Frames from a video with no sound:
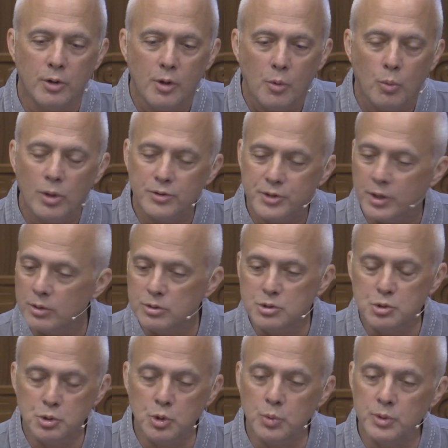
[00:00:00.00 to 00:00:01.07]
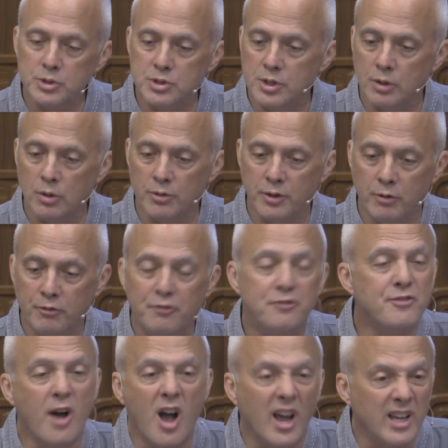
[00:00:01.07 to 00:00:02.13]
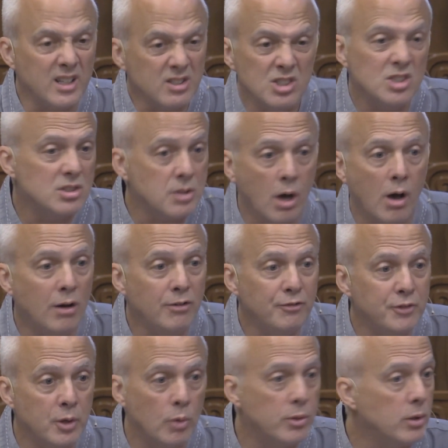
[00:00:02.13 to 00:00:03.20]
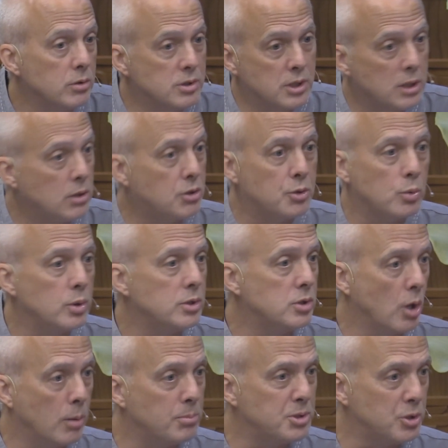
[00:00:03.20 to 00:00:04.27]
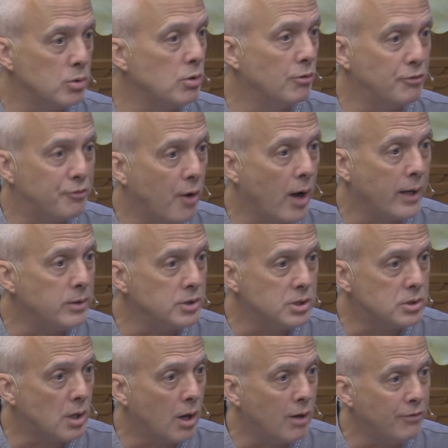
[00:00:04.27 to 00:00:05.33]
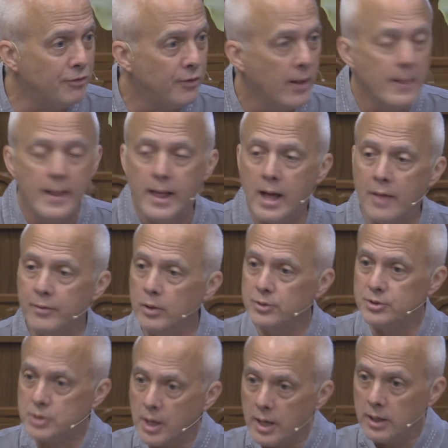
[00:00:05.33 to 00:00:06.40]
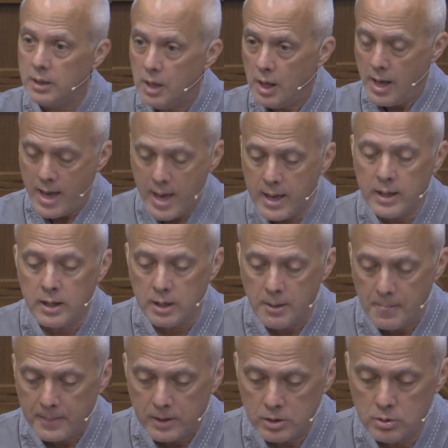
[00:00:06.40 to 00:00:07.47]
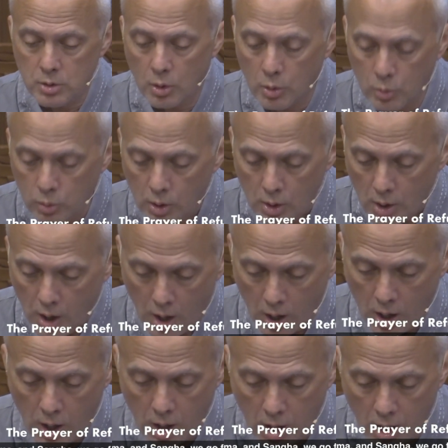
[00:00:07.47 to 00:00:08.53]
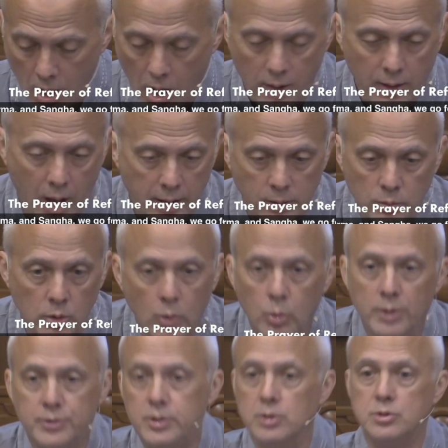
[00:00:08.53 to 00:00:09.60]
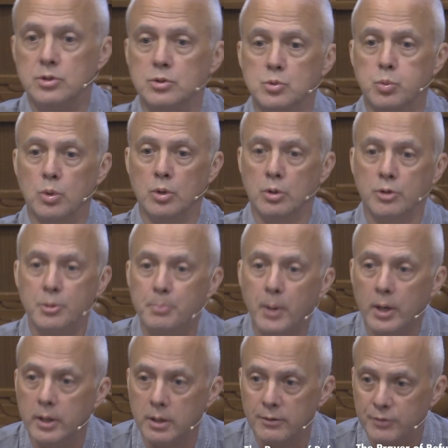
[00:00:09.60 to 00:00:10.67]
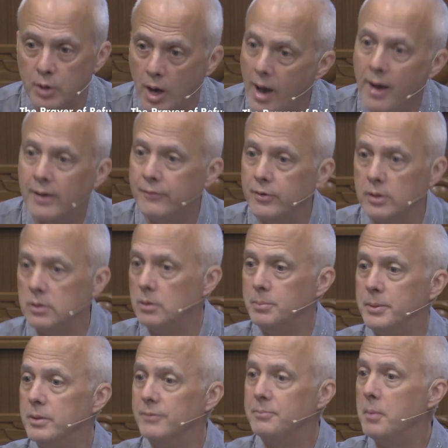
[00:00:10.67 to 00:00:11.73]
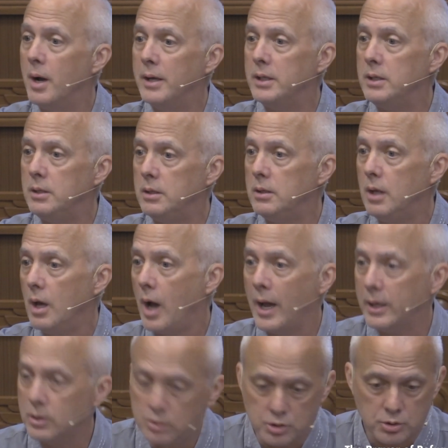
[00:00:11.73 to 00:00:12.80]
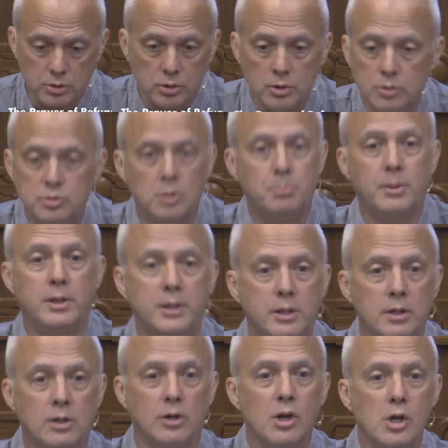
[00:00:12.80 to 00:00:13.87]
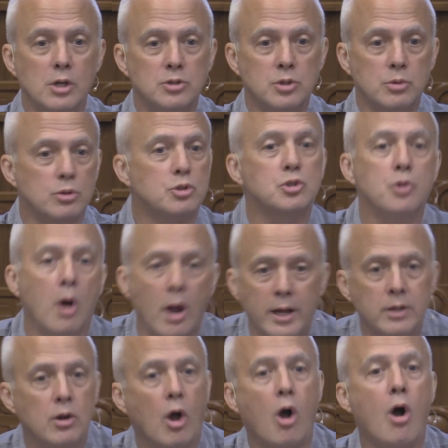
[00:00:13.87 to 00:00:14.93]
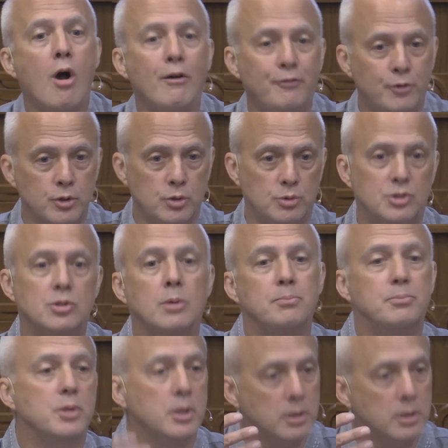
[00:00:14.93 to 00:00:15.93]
what they'll do is they'll find stuff, they'll dig through a dumpster and they'll find stuff, and they'll say, "Hey, I don't know what this is worth, but if you have a little bit of money, I could sure use it, but here." So they're trying to offer you something